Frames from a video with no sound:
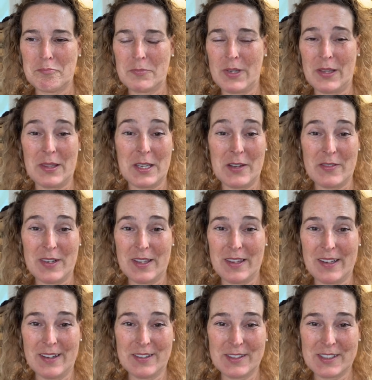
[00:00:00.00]
think of
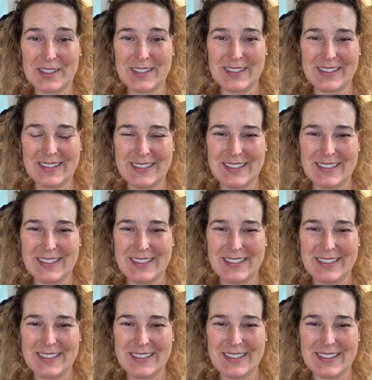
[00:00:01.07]
anything else to